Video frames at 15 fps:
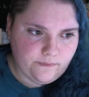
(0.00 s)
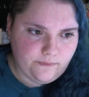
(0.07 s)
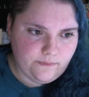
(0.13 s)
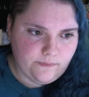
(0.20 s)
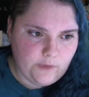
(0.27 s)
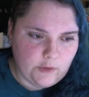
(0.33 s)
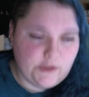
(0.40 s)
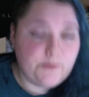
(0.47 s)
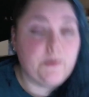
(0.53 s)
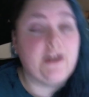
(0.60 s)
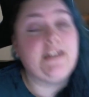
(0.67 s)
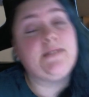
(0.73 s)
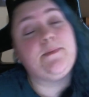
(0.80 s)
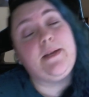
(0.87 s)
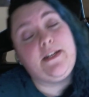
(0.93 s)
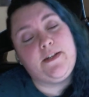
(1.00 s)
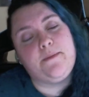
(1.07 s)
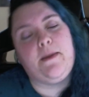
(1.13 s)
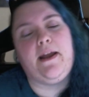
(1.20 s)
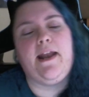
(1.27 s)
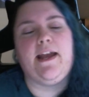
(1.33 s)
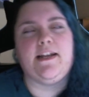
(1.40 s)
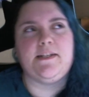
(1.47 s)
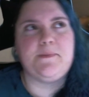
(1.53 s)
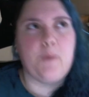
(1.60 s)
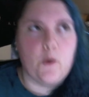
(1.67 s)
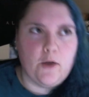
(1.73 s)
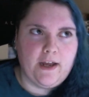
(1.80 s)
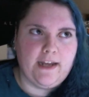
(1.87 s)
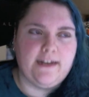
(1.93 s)
which brings me to my next
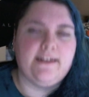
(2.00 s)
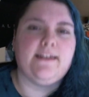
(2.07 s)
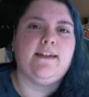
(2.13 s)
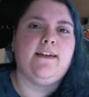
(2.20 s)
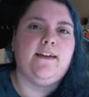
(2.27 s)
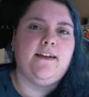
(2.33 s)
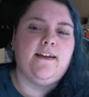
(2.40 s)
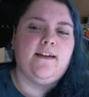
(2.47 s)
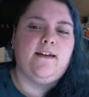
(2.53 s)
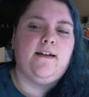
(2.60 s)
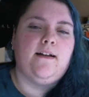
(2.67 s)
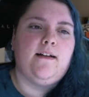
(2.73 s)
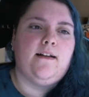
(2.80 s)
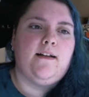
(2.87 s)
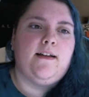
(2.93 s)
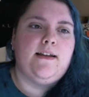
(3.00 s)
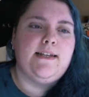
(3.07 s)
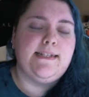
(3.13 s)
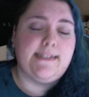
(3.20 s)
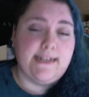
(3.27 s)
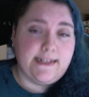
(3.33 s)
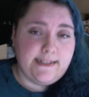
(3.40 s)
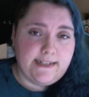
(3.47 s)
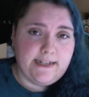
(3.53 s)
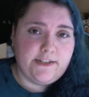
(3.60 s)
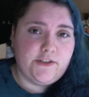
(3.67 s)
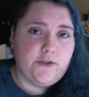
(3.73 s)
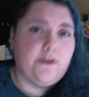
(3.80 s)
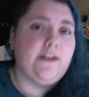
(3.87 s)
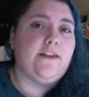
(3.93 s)
point. Since I
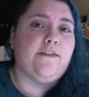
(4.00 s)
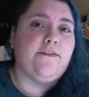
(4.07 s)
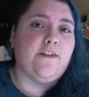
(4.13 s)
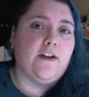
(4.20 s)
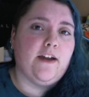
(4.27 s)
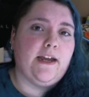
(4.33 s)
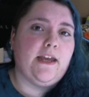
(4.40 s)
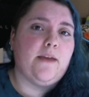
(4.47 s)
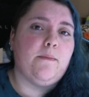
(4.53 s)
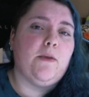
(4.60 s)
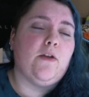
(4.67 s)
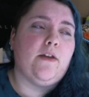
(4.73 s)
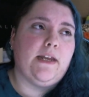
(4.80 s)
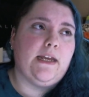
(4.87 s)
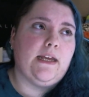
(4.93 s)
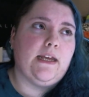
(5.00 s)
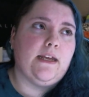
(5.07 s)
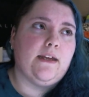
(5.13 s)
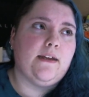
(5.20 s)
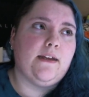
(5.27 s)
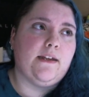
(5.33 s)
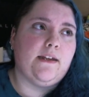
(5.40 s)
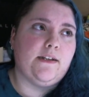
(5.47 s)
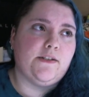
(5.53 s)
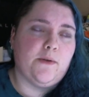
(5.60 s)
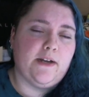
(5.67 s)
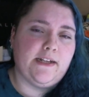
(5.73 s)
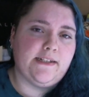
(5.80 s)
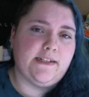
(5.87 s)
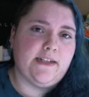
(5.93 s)
joined the furry community in
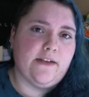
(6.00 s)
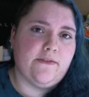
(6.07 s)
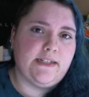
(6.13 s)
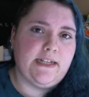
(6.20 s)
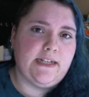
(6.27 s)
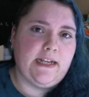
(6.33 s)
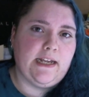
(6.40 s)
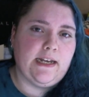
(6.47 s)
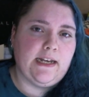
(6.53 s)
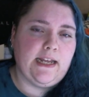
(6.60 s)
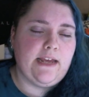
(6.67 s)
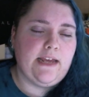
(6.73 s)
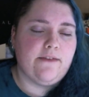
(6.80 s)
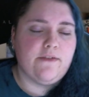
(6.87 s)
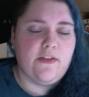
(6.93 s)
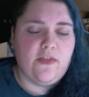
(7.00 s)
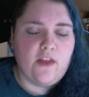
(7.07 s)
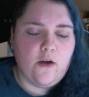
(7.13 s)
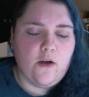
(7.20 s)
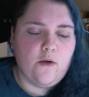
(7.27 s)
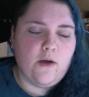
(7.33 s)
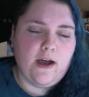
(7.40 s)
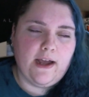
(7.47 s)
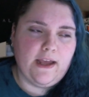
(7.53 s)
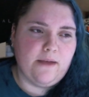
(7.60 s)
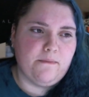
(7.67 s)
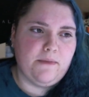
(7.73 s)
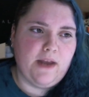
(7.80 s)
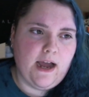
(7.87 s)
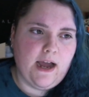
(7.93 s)
2017, even though I
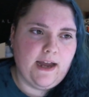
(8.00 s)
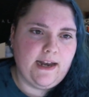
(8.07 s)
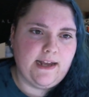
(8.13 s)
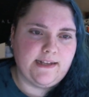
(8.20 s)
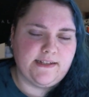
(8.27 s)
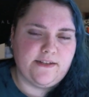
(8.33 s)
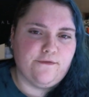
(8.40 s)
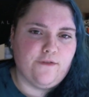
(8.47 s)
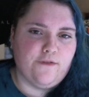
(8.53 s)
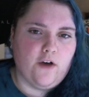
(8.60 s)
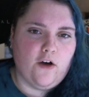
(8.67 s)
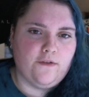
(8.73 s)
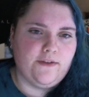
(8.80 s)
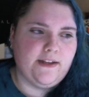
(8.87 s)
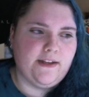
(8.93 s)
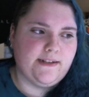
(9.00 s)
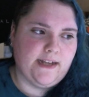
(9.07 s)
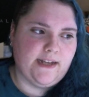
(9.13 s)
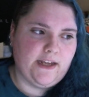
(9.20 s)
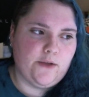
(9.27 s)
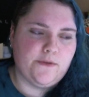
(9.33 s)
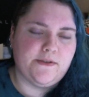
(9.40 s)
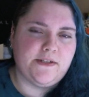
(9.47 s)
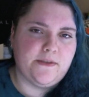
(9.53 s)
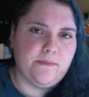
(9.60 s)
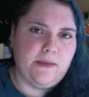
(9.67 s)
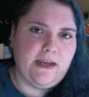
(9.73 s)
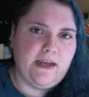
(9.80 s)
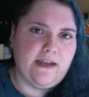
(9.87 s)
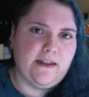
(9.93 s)
am not as involved as I used to
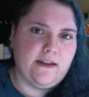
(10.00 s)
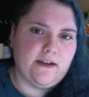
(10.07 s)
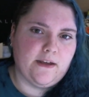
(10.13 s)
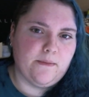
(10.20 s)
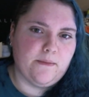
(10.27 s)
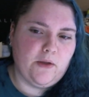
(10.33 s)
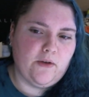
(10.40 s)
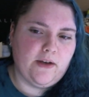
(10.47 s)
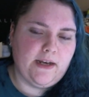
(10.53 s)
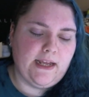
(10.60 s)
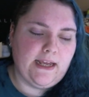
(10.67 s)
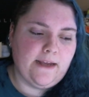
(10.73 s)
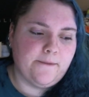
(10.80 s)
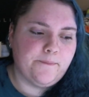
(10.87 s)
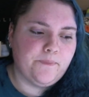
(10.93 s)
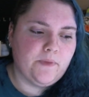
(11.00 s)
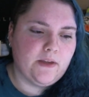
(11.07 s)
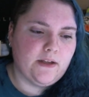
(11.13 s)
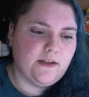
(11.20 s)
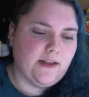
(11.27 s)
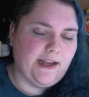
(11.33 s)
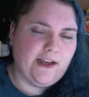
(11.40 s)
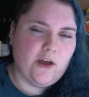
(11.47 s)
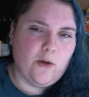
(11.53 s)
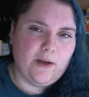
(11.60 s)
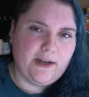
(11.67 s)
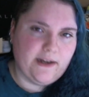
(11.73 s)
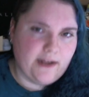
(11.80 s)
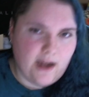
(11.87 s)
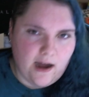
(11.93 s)
be in the community, like
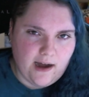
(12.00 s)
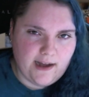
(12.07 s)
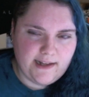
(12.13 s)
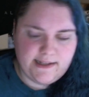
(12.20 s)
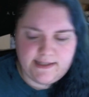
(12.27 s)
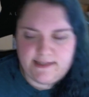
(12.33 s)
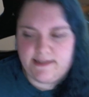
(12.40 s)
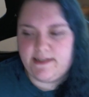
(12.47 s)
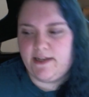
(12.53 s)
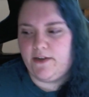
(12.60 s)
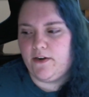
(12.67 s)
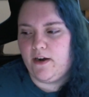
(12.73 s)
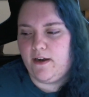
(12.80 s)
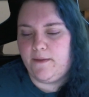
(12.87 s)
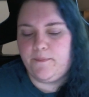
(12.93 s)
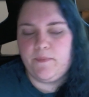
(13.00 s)
going to cons, etc.,